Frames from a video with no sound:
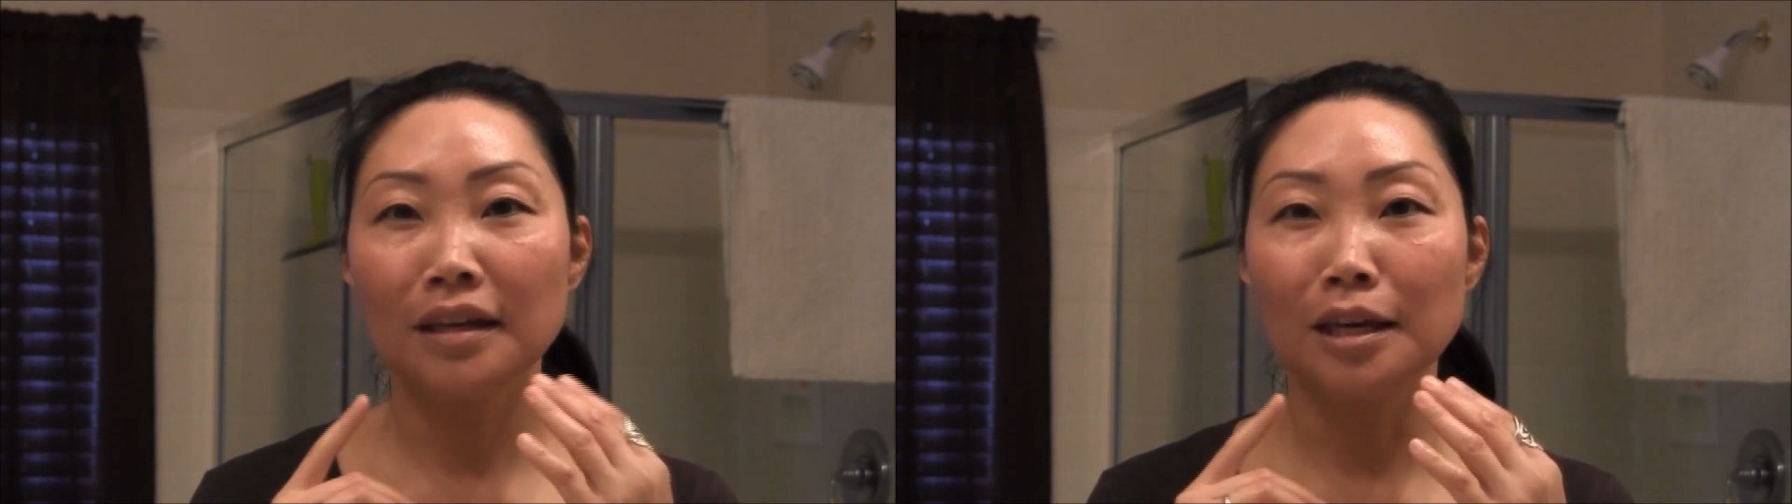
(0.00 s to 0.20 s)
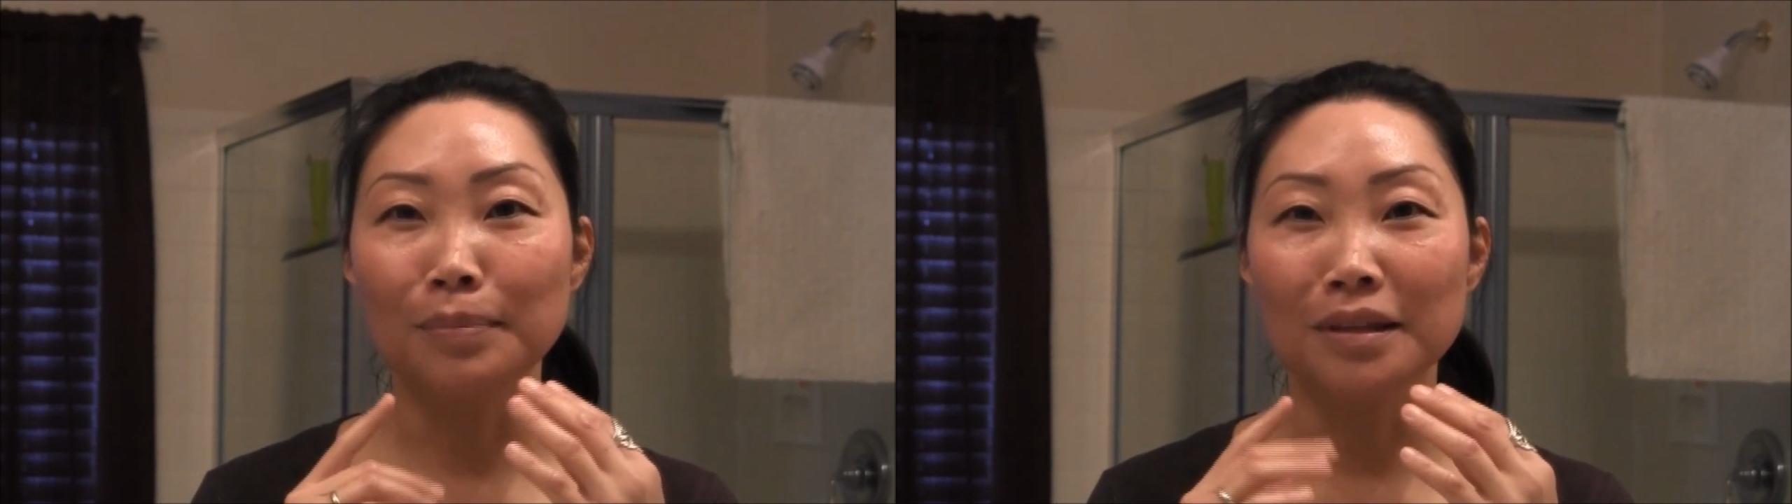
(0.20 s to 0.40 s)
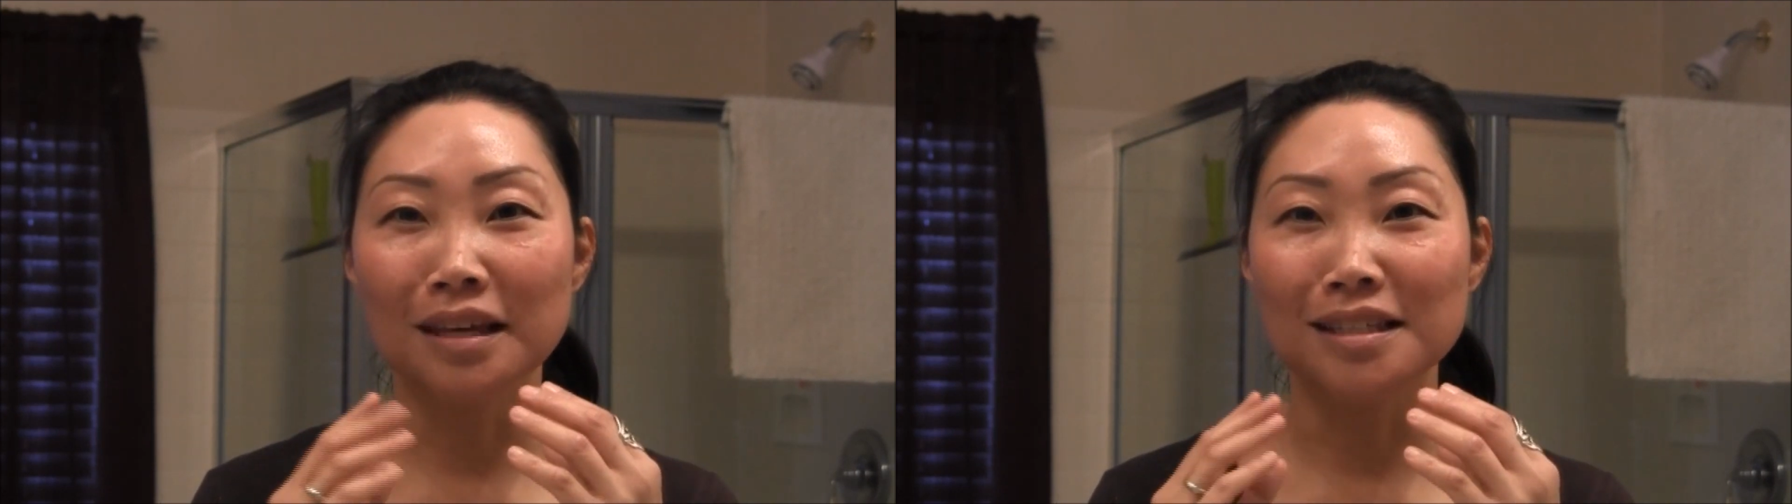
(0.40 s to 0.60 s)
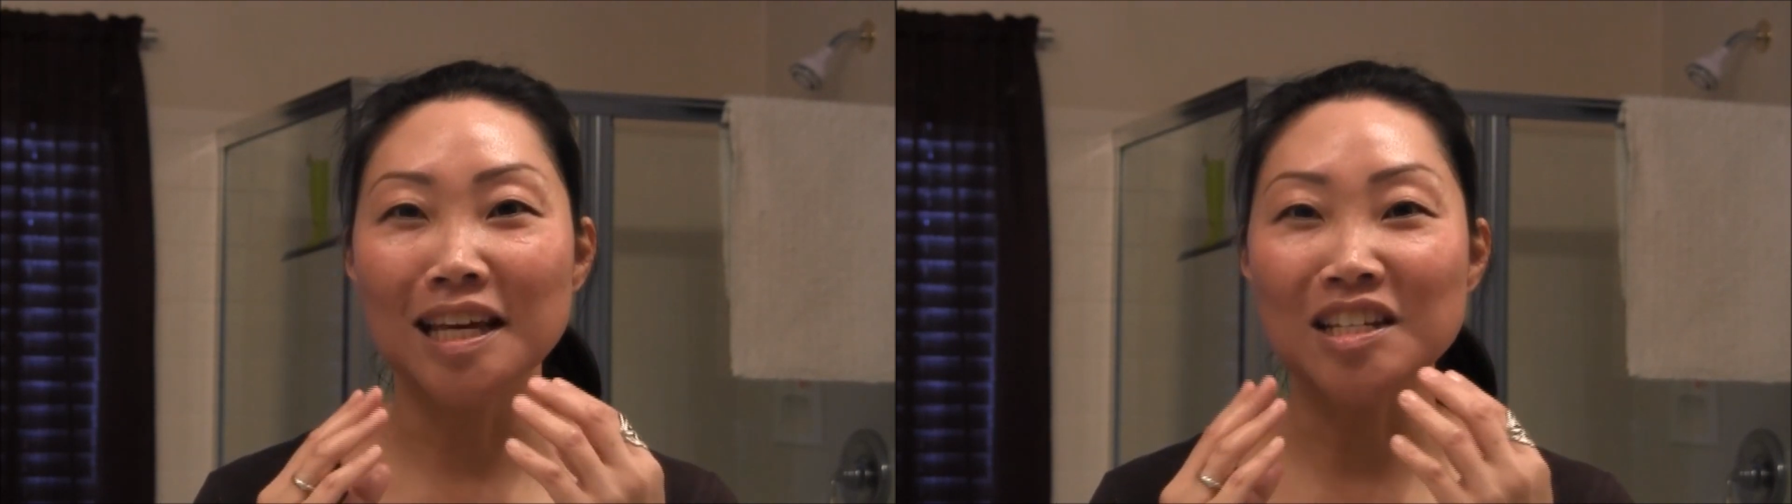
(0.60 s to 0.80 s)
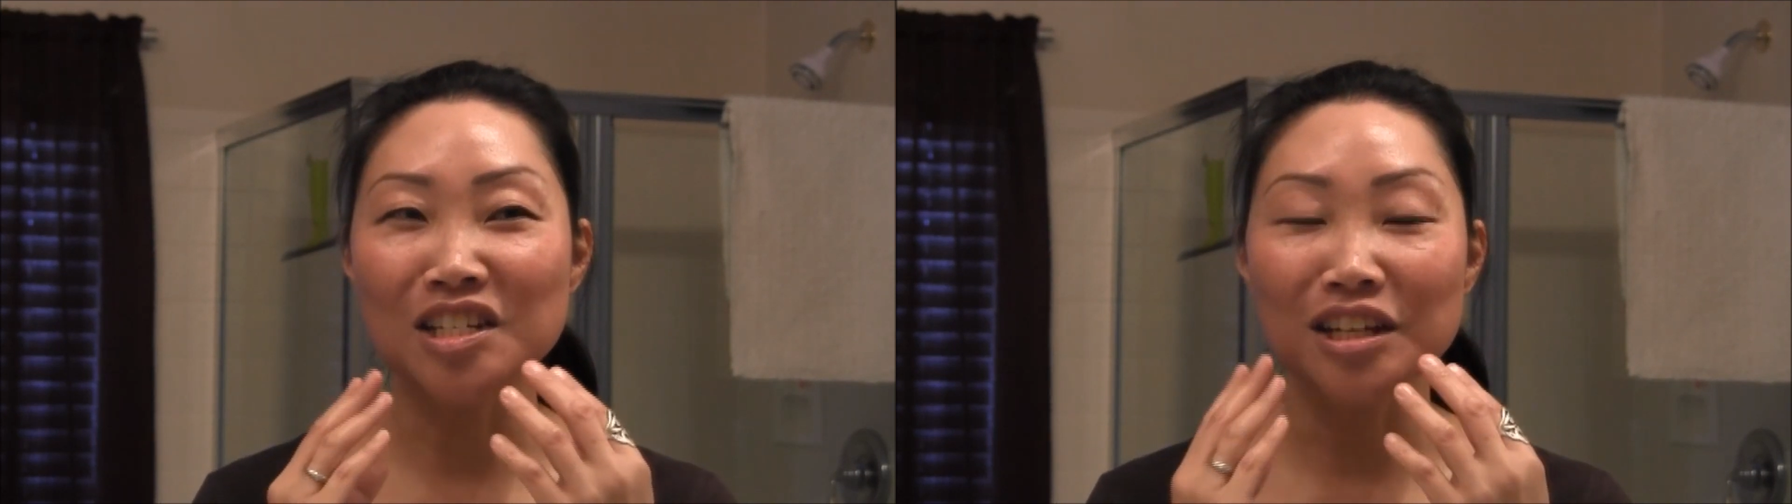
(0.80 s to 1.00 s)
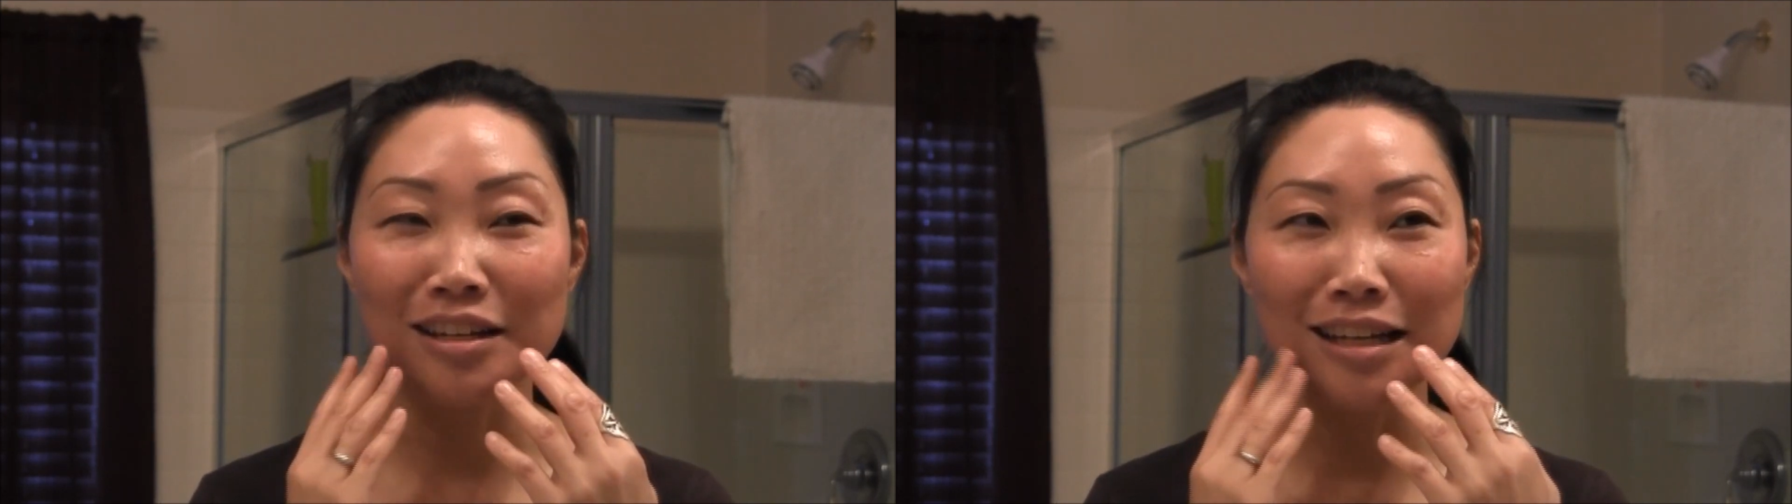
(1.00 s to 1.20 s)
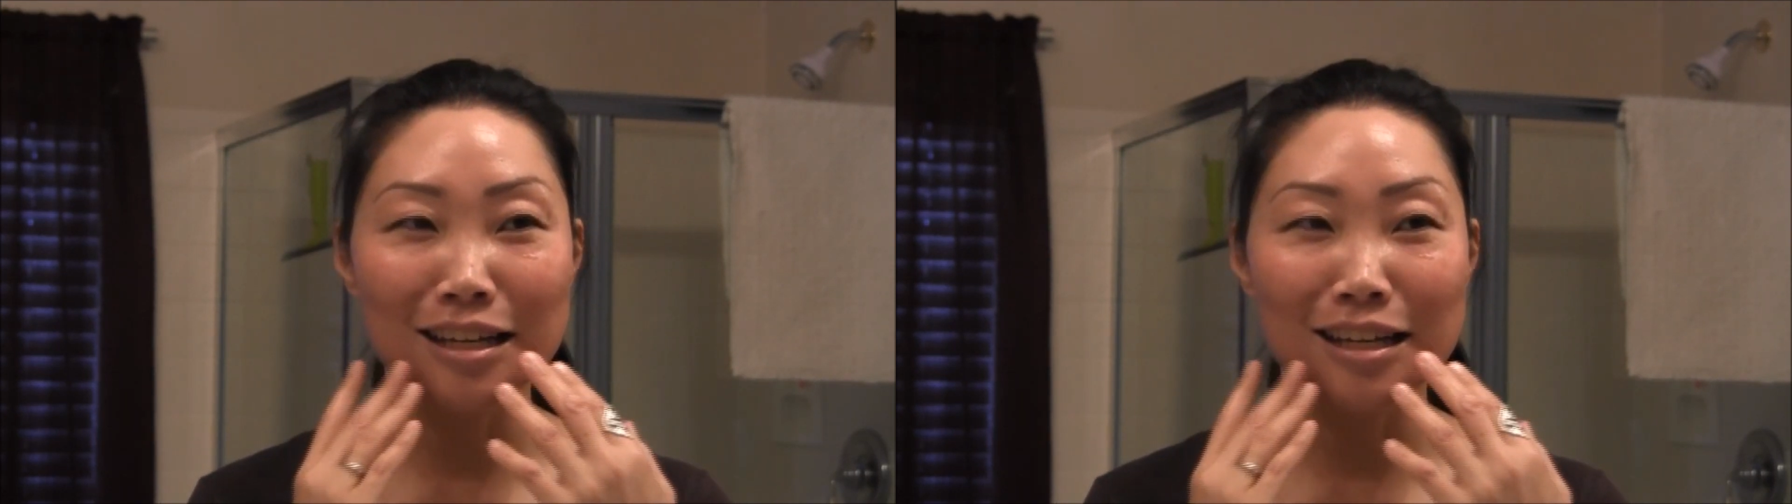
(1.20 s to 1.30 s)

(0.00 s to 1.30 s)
keeping that tension